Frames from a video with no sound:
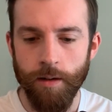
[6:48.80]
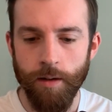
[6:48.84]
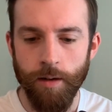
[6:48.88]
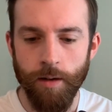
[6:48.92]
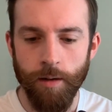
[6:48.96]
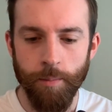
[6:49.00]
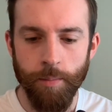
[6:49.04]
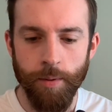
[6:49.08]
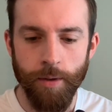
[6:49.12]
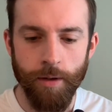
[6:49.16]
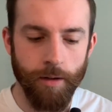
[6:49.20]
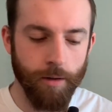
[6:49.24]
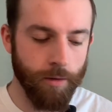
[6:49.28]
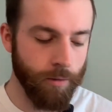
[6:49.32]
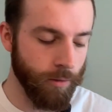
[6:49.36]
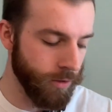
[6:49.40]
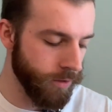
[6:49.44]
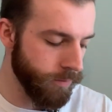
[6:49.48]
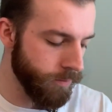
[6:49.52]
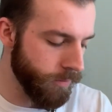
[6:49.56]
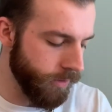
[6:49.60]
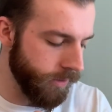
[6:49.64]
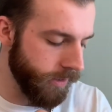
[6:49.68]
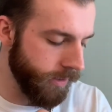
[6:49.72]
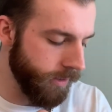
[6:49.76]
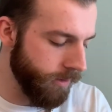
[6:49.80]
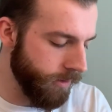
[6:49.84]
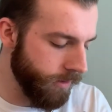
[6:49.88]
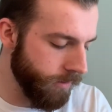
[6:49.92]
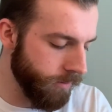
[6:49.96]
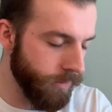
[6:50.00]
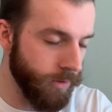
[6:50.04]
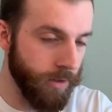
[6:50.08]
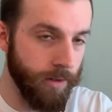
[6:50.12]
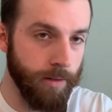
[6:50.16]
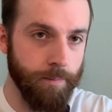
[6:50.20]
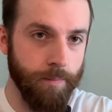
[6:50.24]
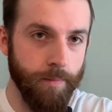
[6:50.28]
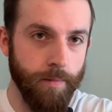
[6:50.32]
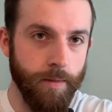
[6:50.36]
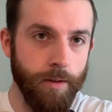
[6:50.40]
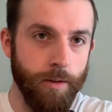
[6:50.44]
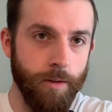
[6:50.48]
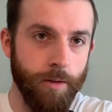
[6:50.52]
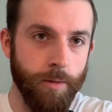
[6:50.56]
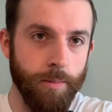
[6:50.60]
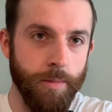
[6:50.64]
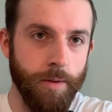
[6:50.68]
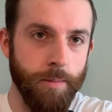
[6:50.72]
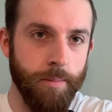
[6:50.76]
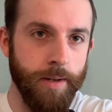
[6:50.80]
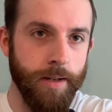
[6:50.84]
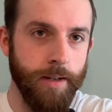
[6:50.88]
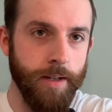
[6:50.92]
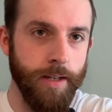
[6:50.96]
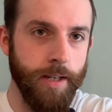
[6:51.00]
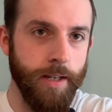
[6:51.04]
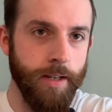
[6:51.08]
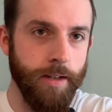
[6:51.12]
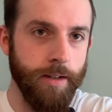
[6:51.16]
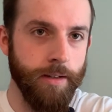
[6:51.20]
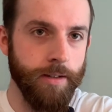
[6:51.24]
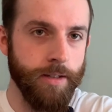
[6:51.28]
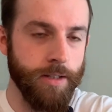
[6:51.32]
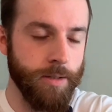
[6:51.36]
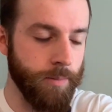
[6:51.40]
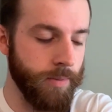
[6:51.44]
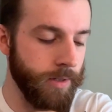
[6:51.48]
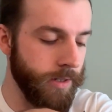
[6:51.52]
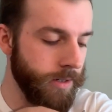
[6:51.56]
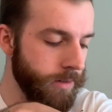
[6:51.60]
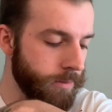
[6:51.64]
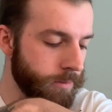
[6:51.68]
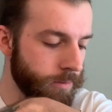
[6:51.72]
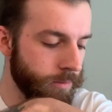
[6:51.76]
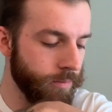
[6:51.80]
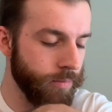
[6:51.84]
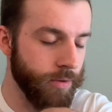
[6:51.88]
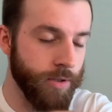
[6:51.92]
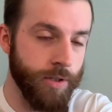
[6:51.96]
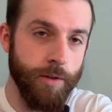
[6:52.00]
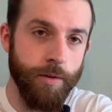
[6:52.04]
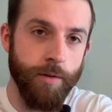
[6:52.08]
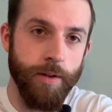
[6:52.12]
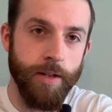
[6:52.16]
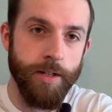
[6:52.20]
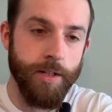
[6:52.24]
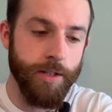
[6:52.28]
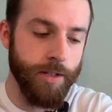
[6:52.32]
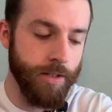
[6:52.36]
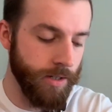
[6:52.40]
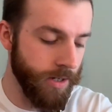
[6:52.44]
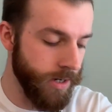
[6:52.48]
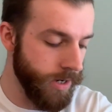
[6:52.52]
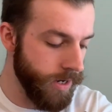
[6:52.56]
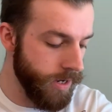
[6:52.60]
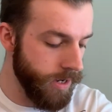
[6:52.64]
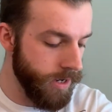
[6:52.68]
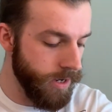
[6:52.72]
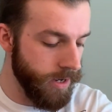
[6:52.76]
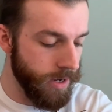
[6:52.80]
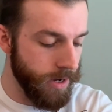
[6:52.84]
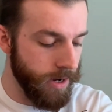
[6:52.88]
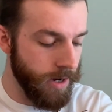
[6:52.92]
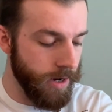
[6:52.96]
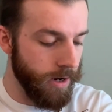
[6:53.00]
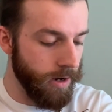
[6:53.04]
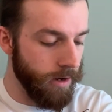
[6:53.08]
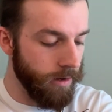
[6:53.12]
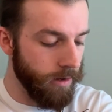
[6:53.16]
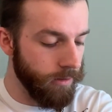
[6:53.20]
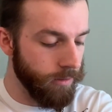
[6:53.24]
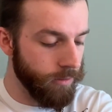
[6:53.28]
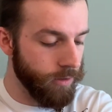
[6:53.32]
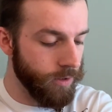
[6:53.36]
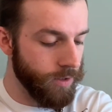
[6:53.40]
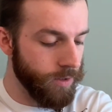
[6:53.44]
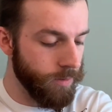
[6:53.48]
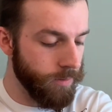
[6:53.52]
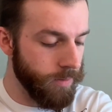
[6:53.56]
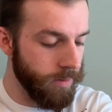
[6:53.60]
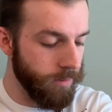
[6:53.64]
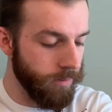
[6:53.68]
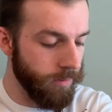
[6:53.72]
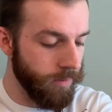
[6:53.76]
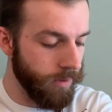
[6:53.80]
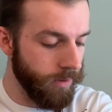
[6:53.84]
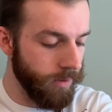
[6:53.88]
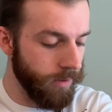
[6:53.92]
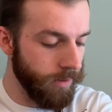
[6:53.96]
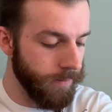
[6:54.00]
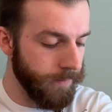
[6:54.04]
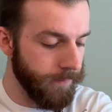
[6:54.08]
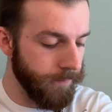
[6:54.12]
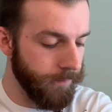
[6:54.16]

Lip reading: I put it across my arm back here to be precise, and I just remember